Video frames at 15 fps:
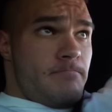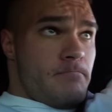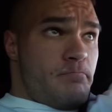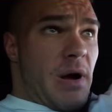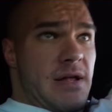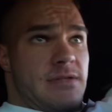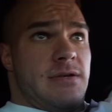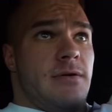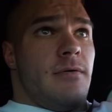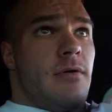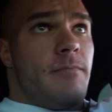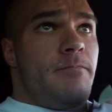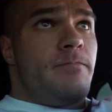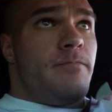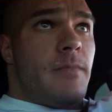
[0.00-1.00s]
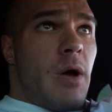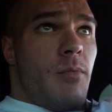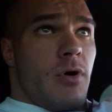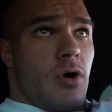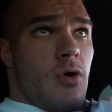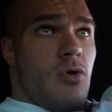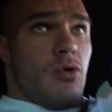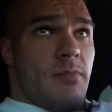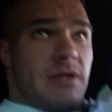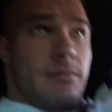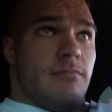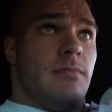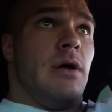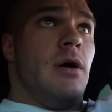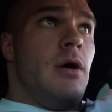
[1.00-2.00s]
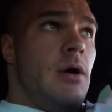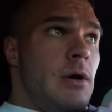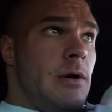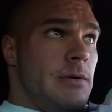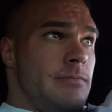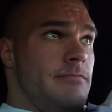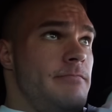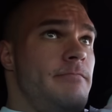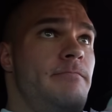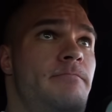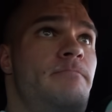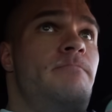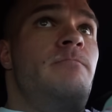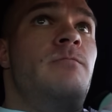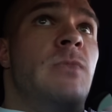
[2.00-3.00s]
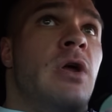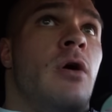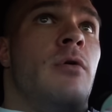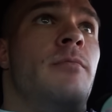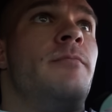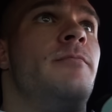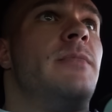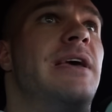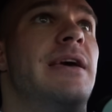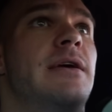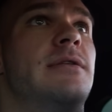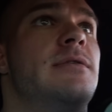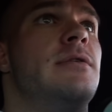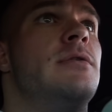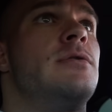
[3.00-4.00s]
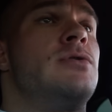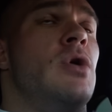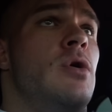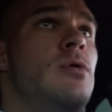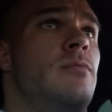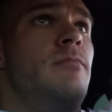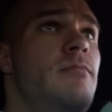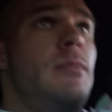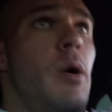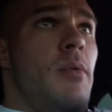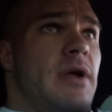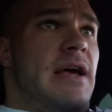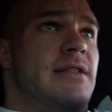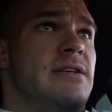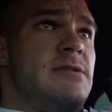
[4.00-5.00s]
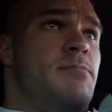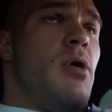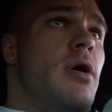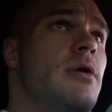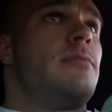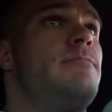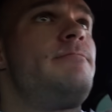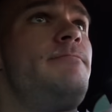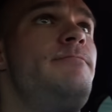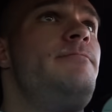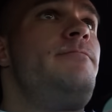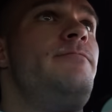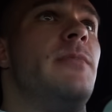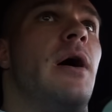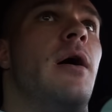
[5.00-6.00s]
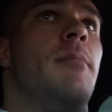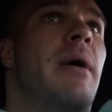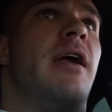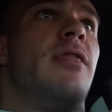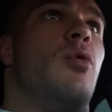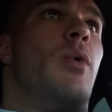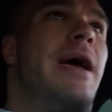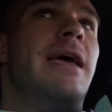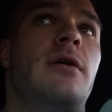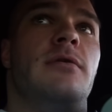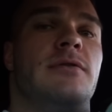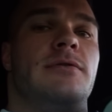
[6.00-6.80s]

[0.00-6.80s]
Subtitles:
But I'm going to go home and, you know, eat. So, I'm going to get this part out of the way.